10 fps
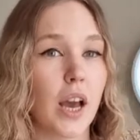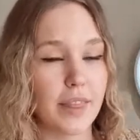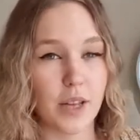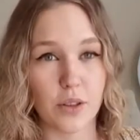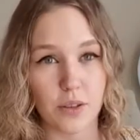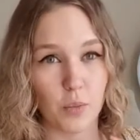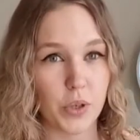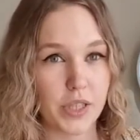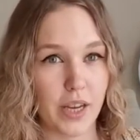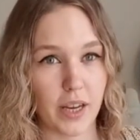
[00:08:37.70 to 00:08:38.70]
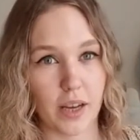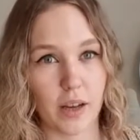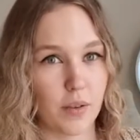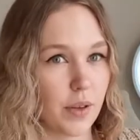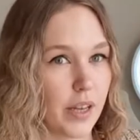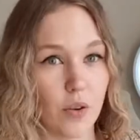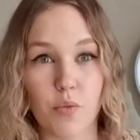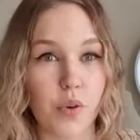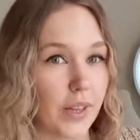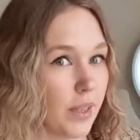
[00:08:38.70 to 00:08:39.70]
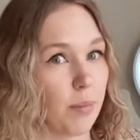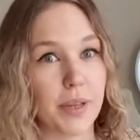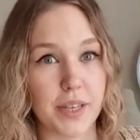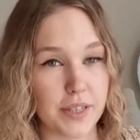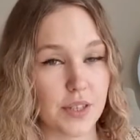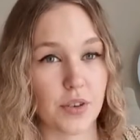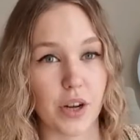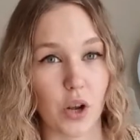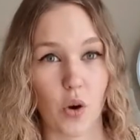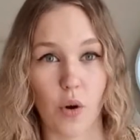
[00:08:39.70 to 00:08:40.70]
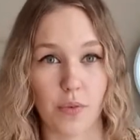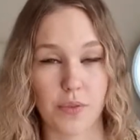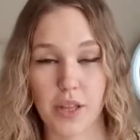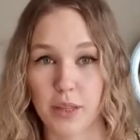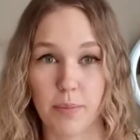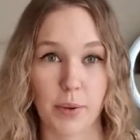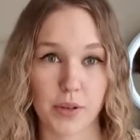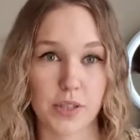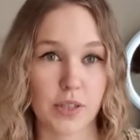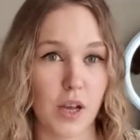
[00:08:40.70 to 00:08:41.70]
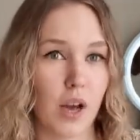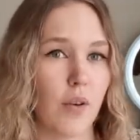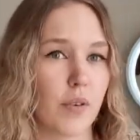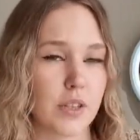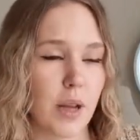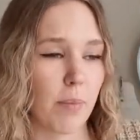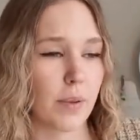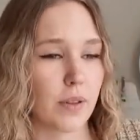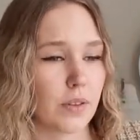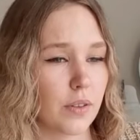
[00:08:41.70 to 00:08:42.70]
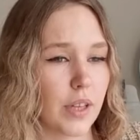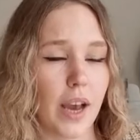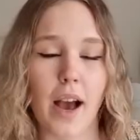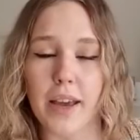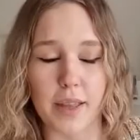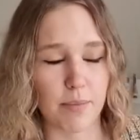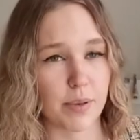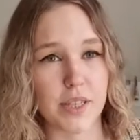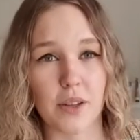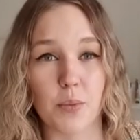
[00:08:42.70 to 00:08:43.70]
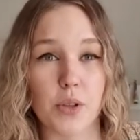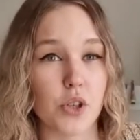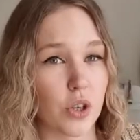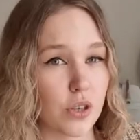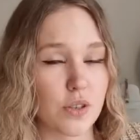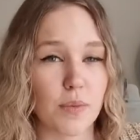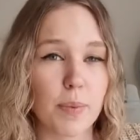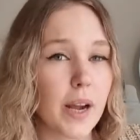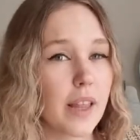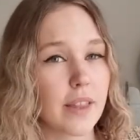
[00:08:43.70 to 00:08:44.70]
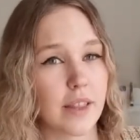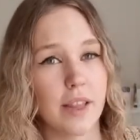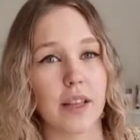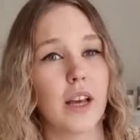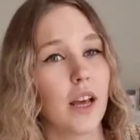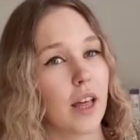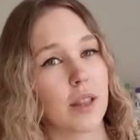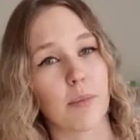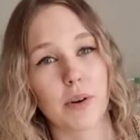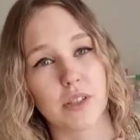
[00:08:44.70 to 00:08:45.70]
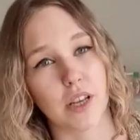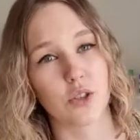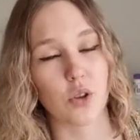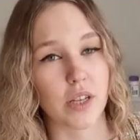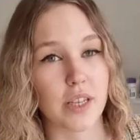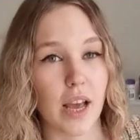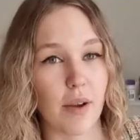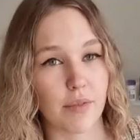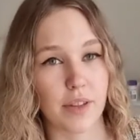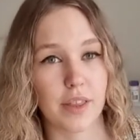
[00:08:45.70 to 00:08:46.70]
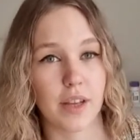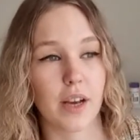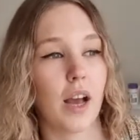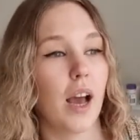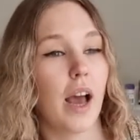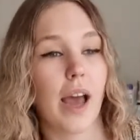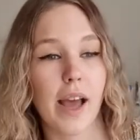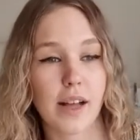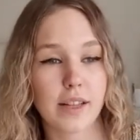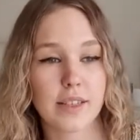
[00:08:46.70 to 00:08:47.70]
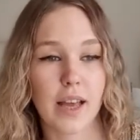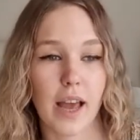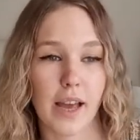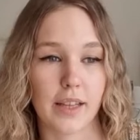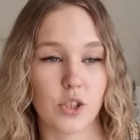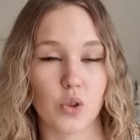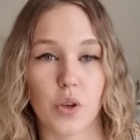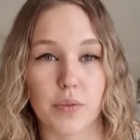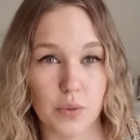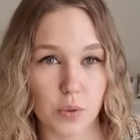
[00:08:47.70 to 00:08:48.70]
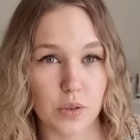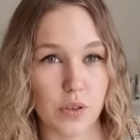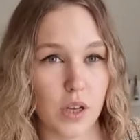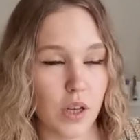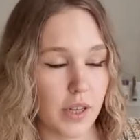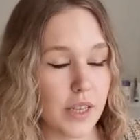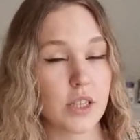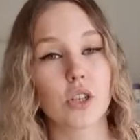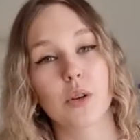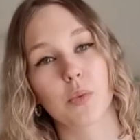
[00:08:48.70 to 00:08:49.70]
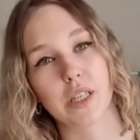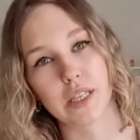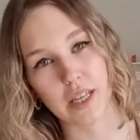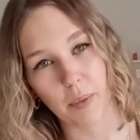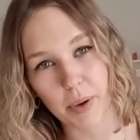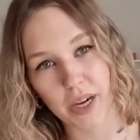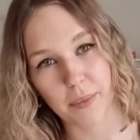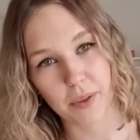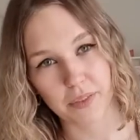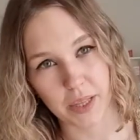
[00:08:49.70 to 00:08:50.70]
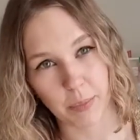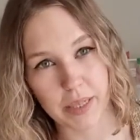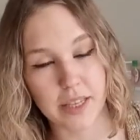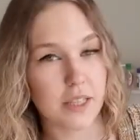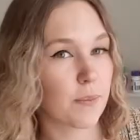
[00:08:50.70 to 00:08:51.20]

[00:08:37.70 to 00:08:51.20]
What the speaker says: and then we take a random history of that person. For example, I can present with shortness of breath, and then the person has to ask everything else and do a full history with a summary. That makes sense.